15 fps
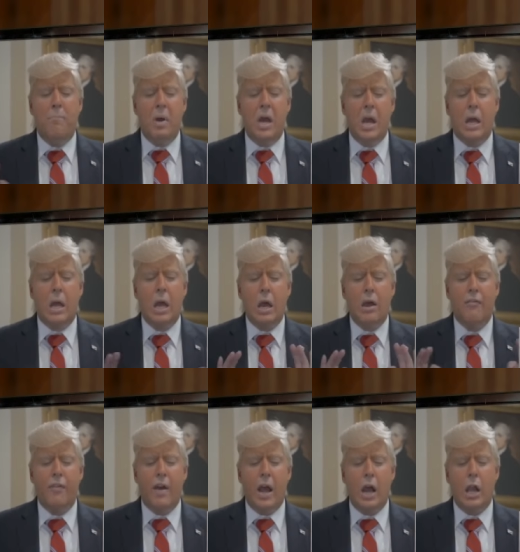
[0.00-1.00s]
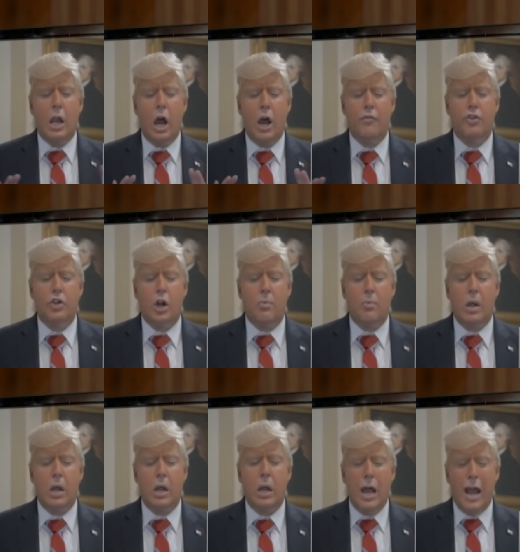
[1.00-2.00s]
big fan of
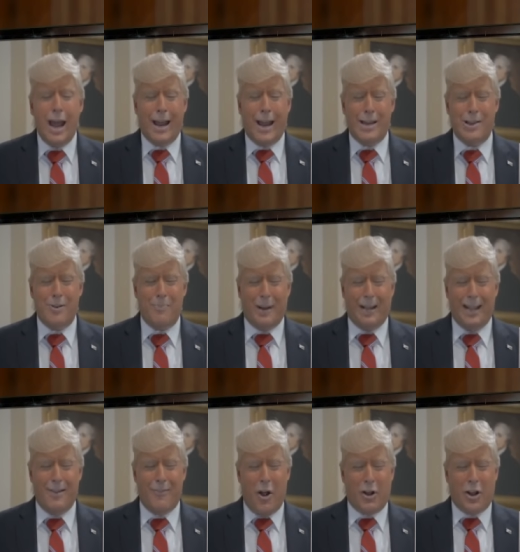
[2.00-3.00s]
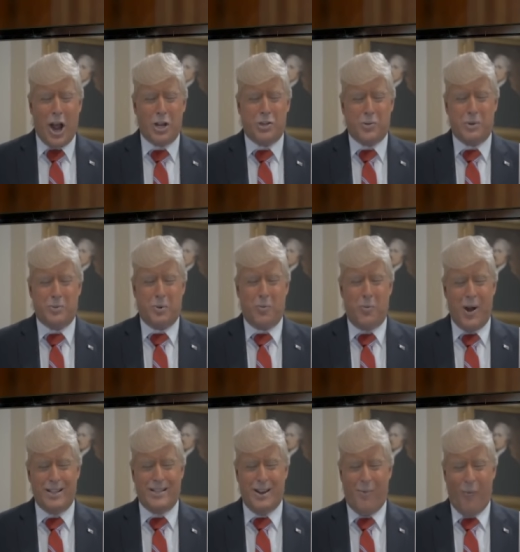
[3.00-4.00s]
Germany. Can you believe our countries were
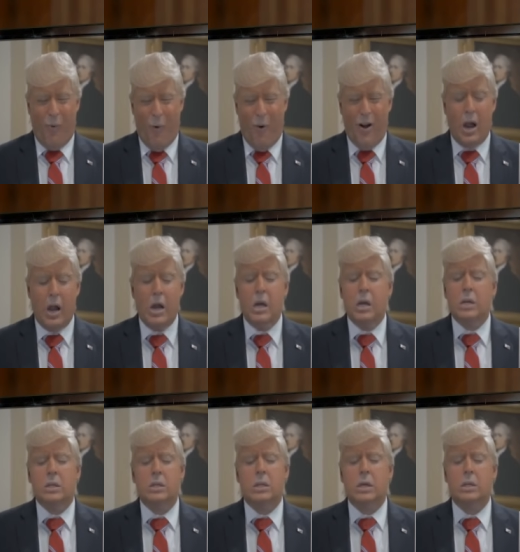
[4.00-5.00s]
once at war? So